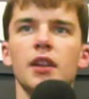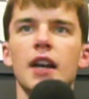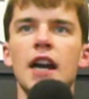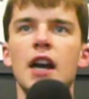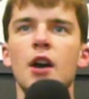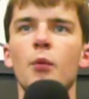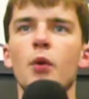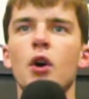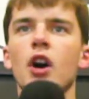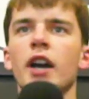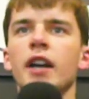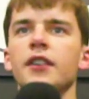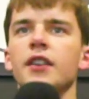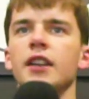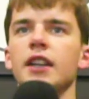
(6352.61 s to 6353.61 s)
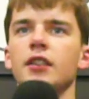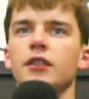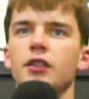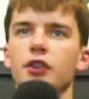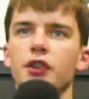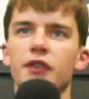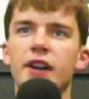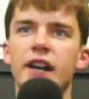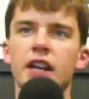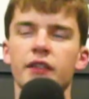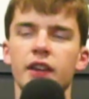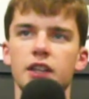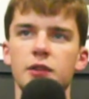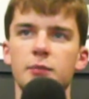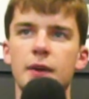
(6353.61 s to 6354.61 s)
Out wide into
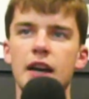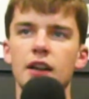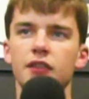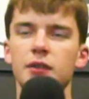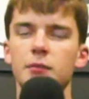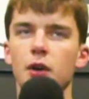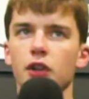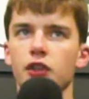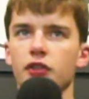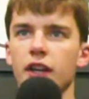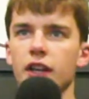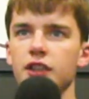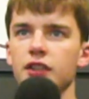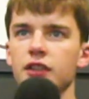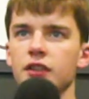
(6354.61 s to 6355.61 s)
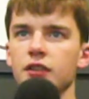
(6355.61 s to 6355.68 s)
Juranovic. Back to Modric.